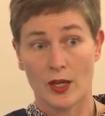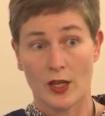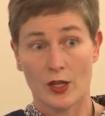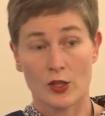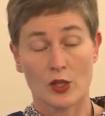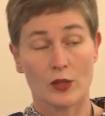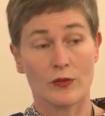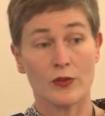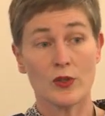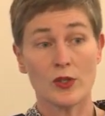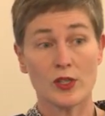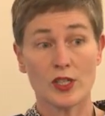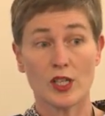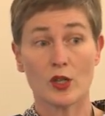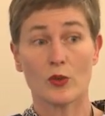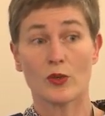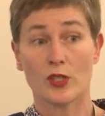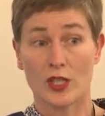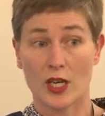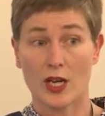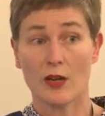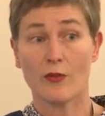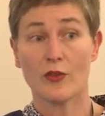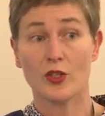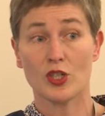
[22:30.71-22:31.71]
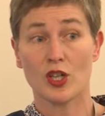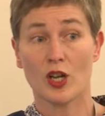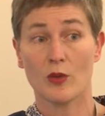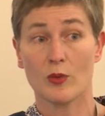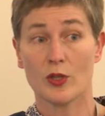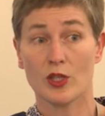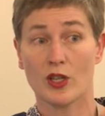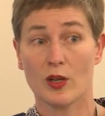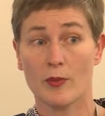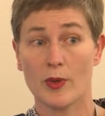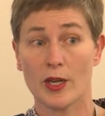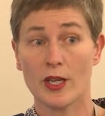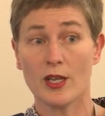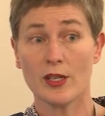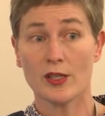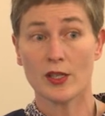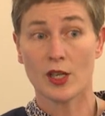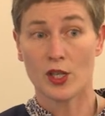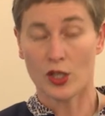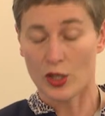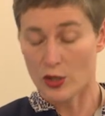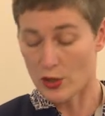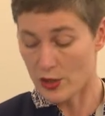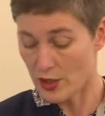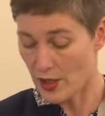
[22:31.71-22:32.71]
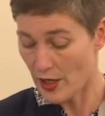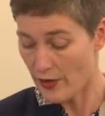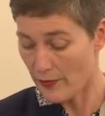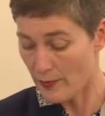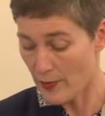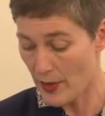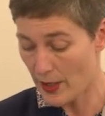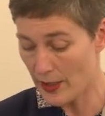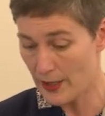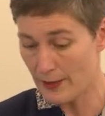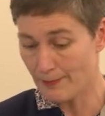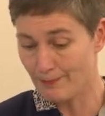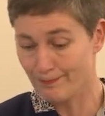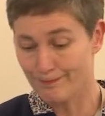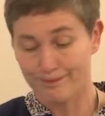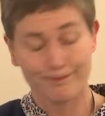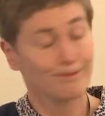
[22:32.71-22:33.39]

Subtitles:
So if you sequenced every child with diabetes, you'd save money.